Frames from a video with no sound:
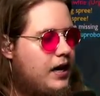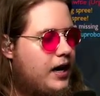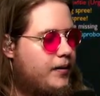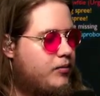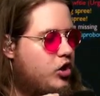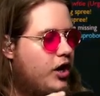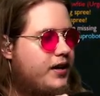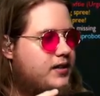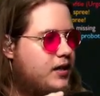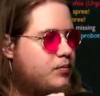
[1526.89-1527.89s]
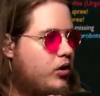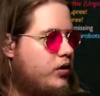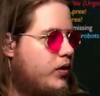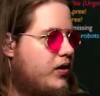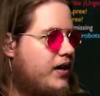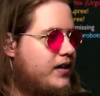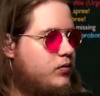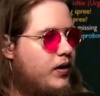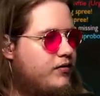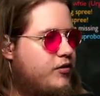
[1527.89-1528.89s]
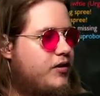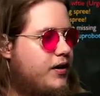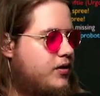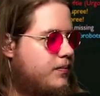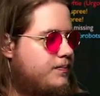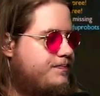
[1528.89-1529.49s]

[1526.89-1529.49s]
I'm not at that point where I can 1v5 them.